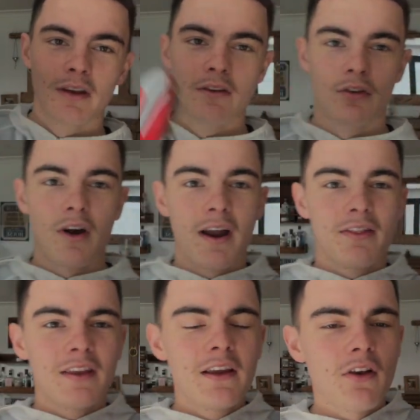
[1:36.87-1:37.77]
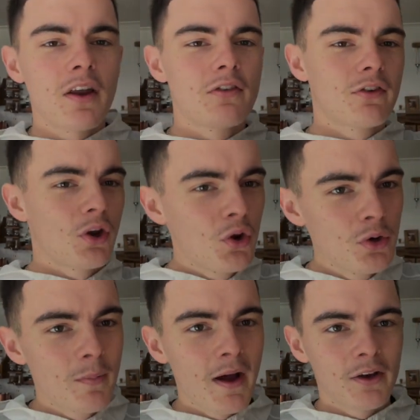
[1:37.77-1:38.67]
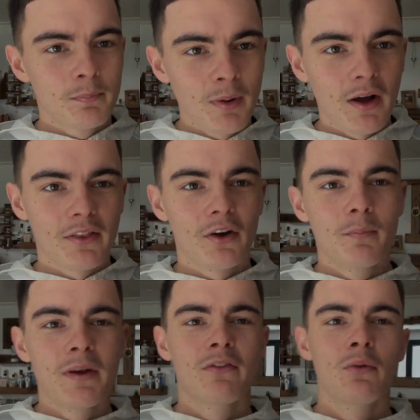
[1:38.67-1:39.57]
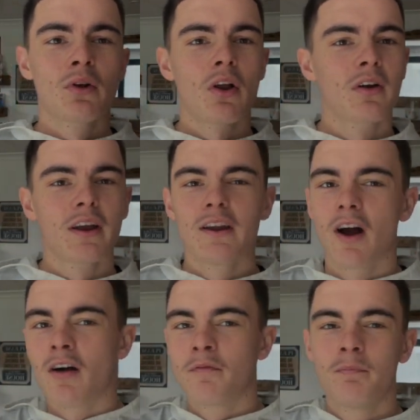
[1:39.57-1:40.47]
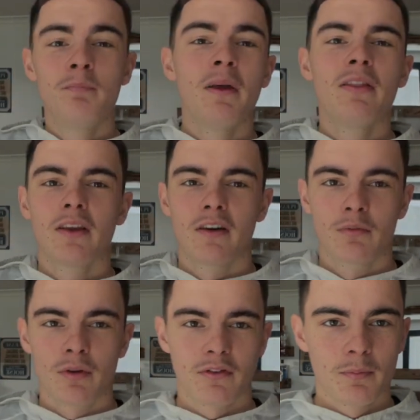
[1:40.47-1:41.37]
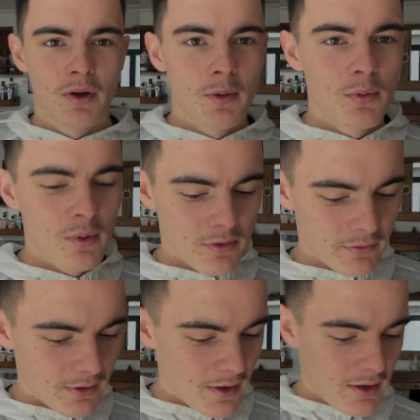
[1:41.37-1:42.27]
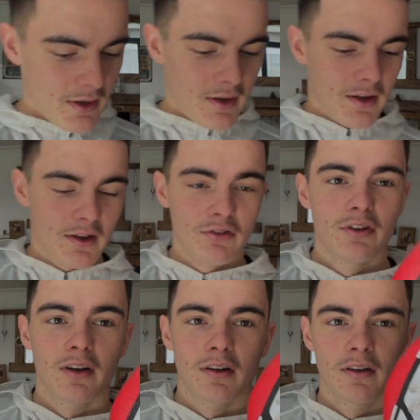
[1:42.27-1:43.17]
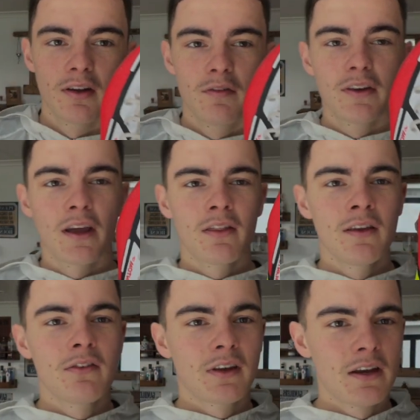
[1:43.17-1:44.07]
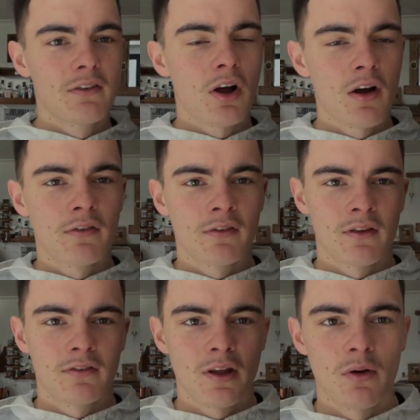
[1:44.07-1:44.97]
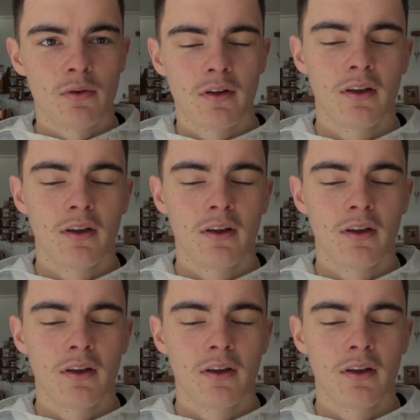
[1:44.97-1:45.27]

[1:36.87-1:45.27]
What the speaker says: these, all right? These aren't too bad, but they're a bit too clunky. I've been the other ones, the purple ones. And yeah, if you get these half a size down.